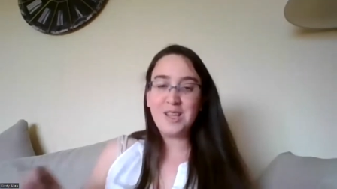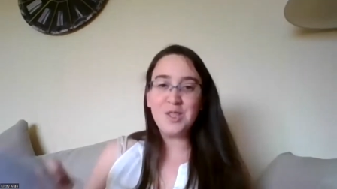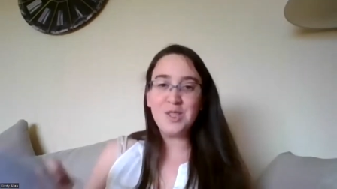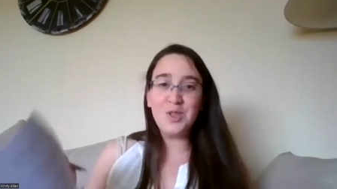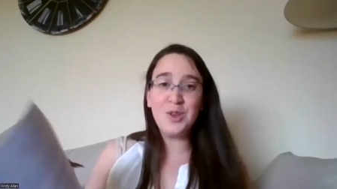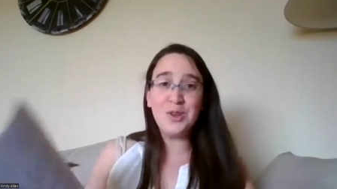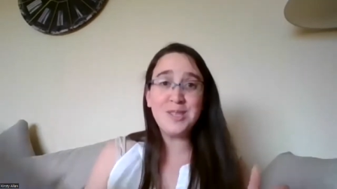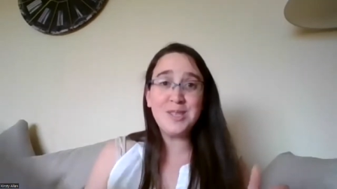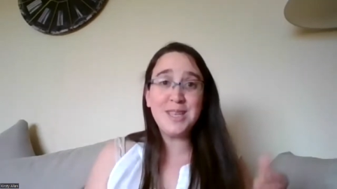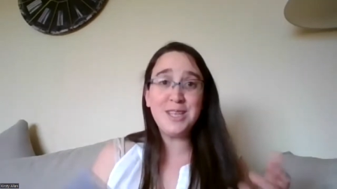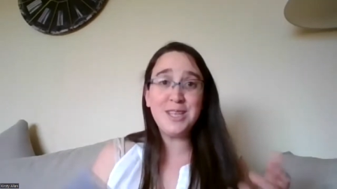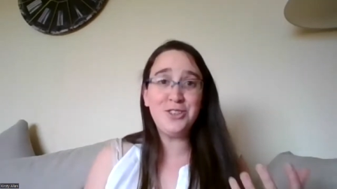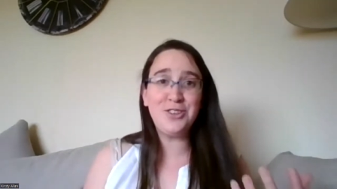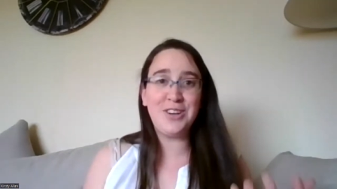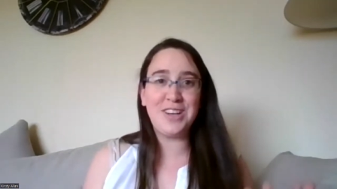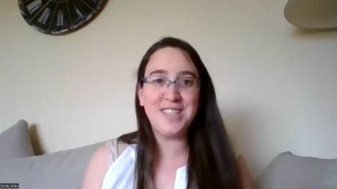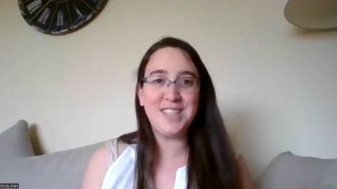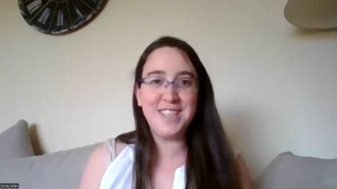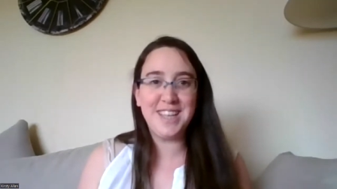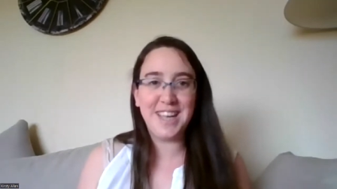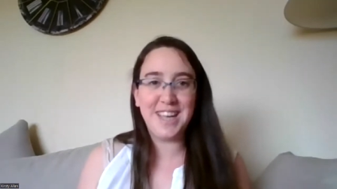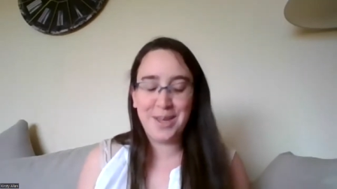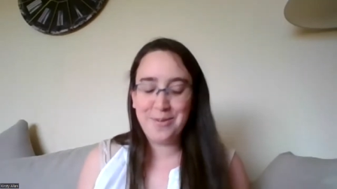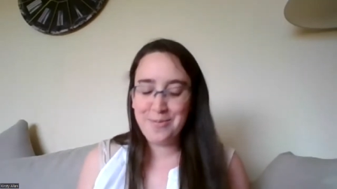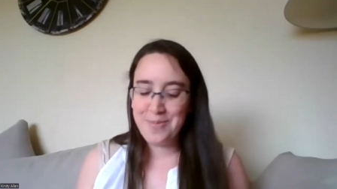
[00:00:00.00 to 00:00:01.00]
So it's
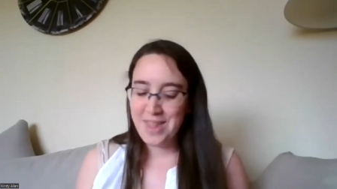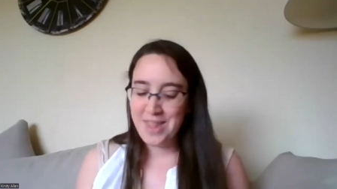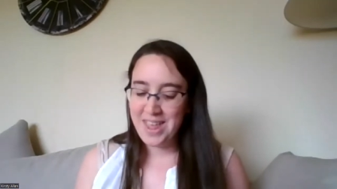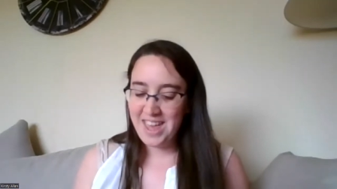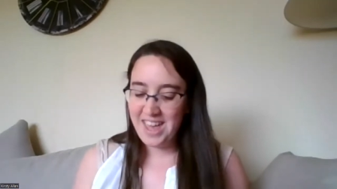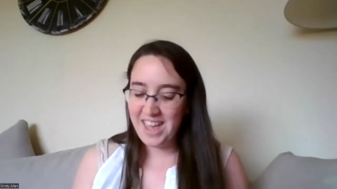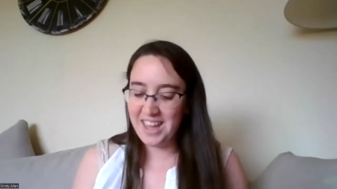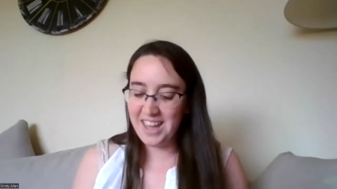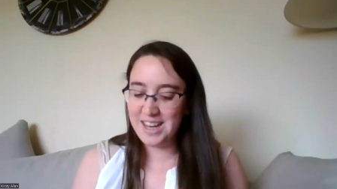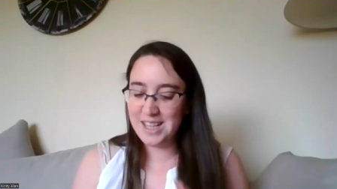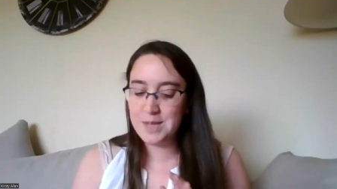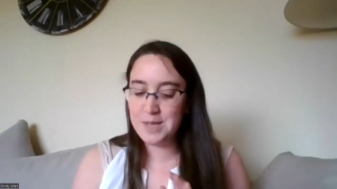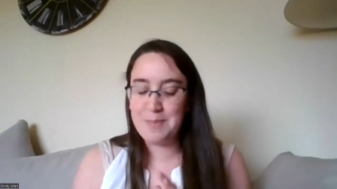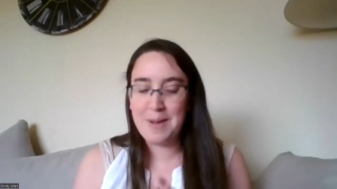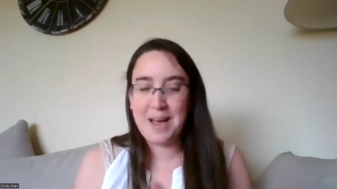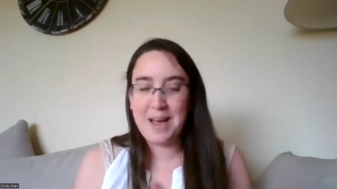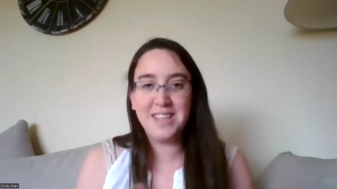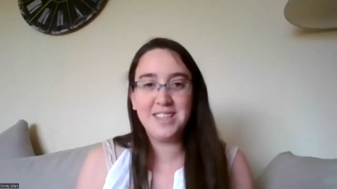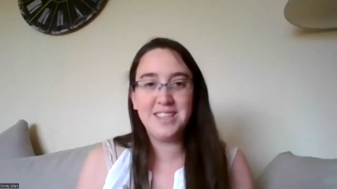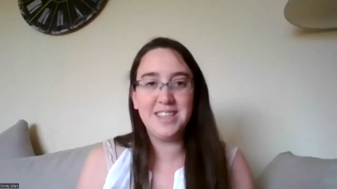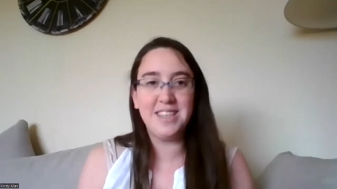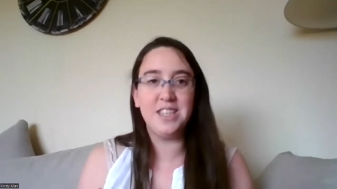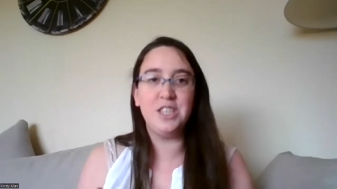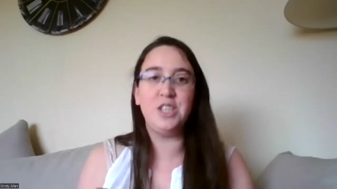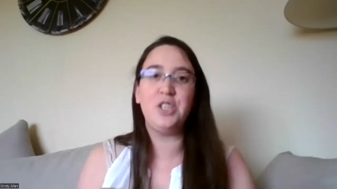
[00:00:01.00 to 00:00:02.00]
interesting in this
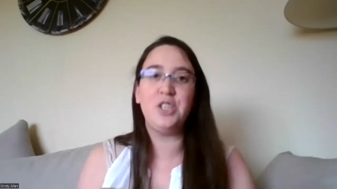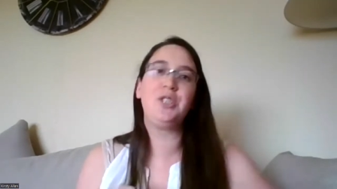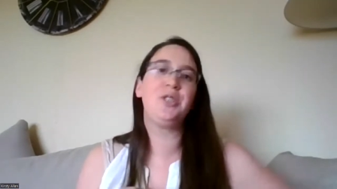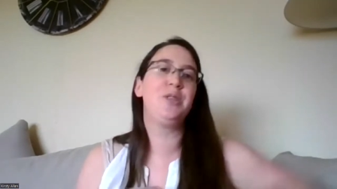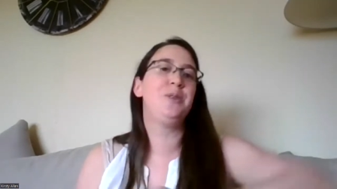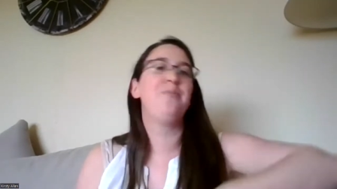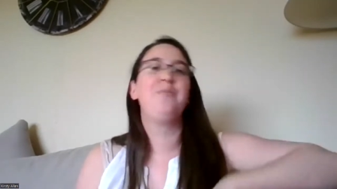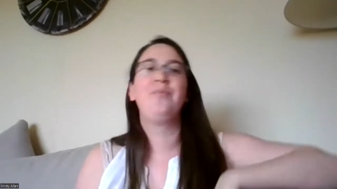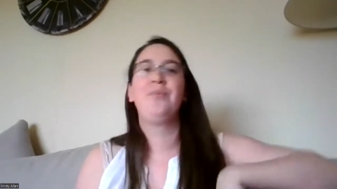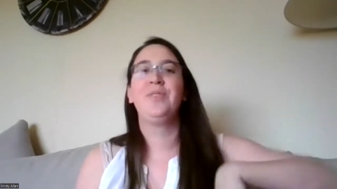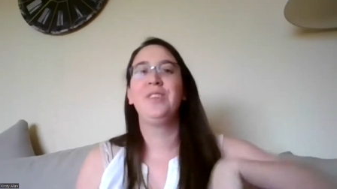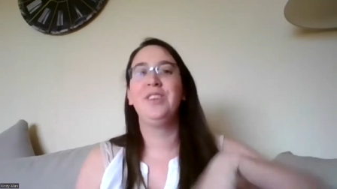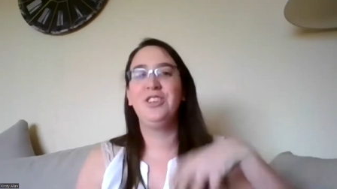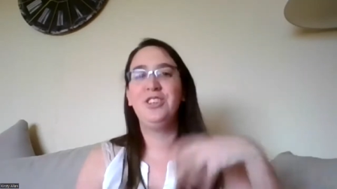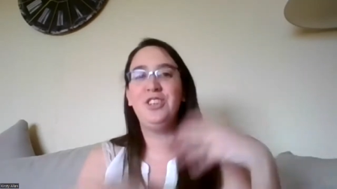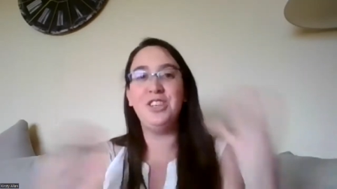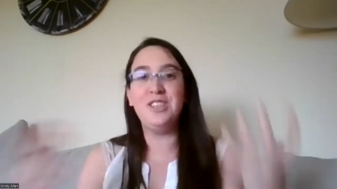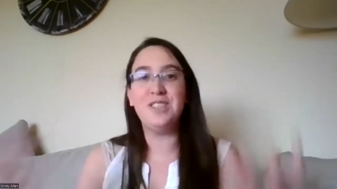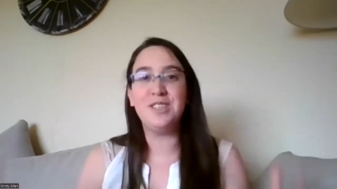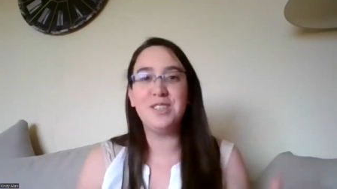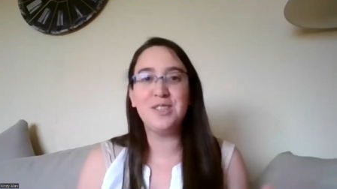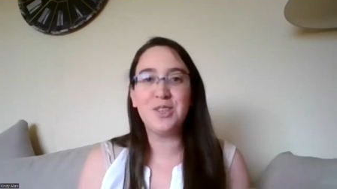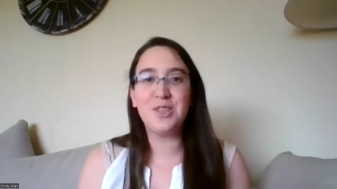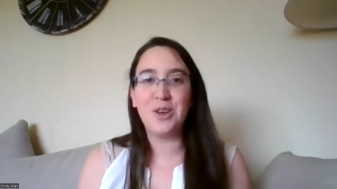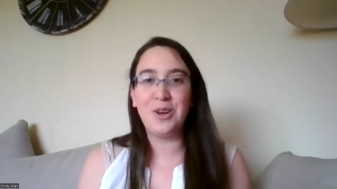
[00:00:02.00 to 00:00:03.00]
passage,
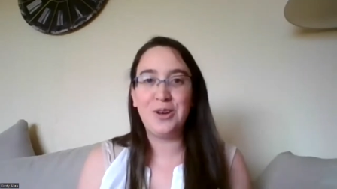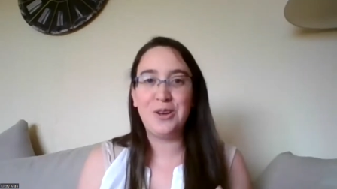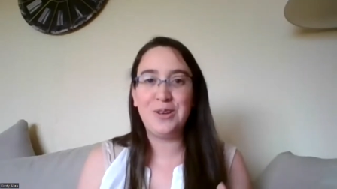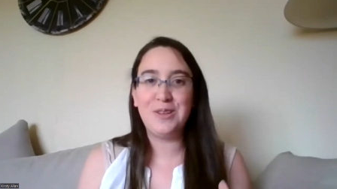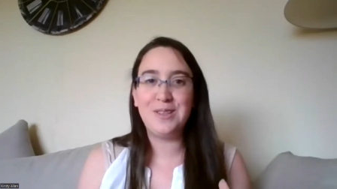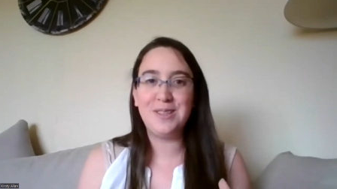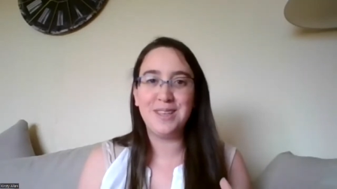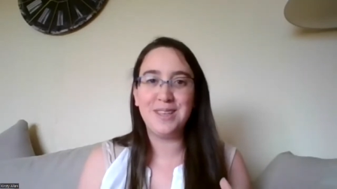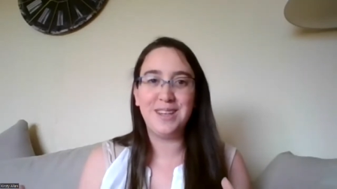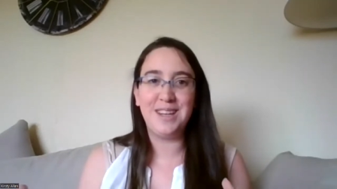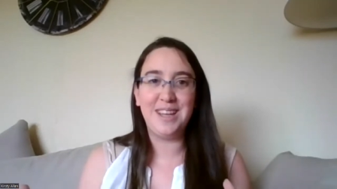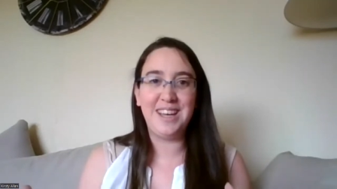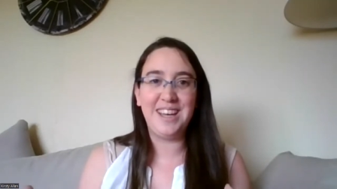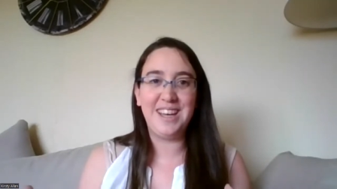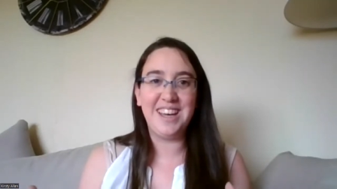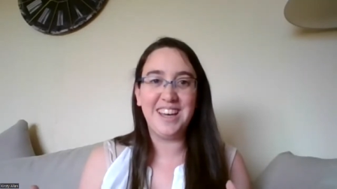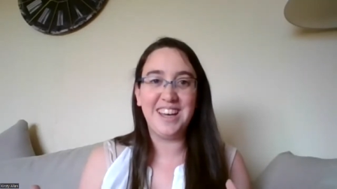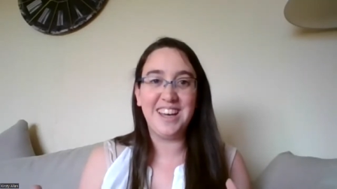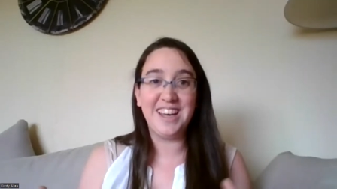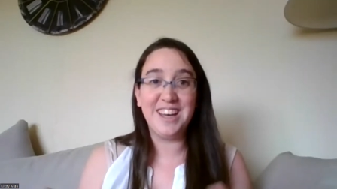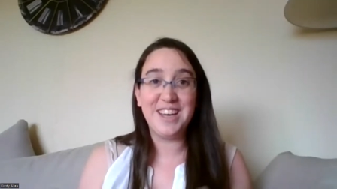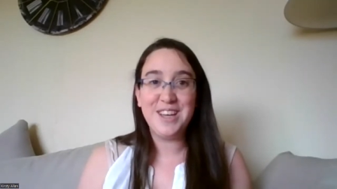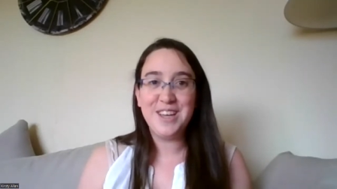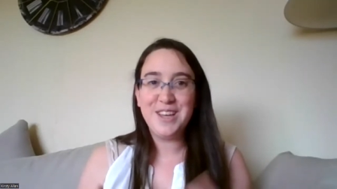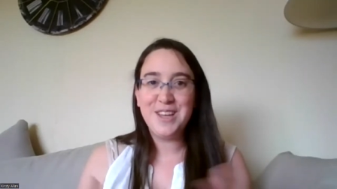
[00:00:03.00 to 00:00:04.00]
Jesus goes and he
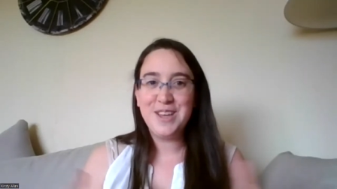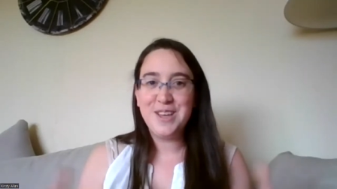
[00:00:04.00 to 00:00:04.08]
uh,